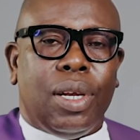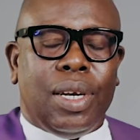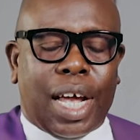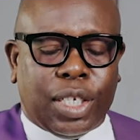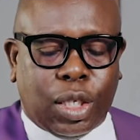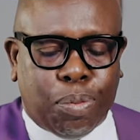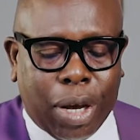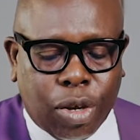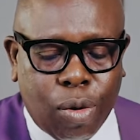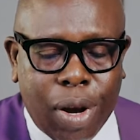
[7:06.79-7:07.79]
their
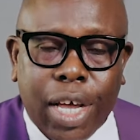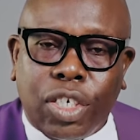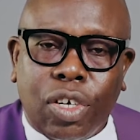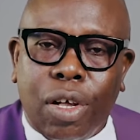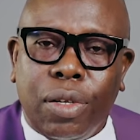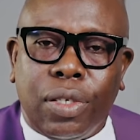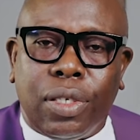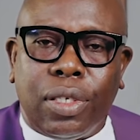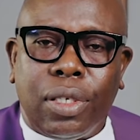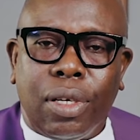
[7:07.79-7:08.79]

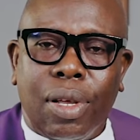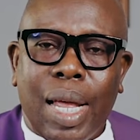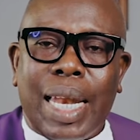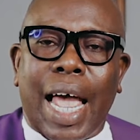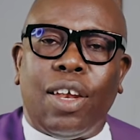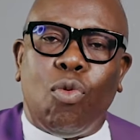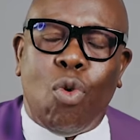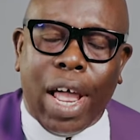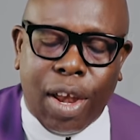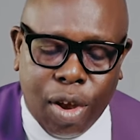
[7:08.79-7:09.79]
speculations that
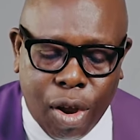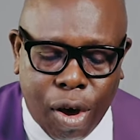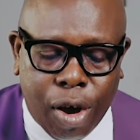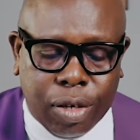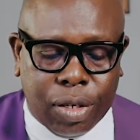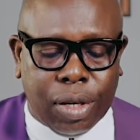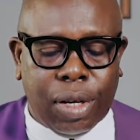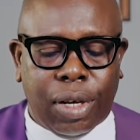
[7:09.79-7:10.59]
were not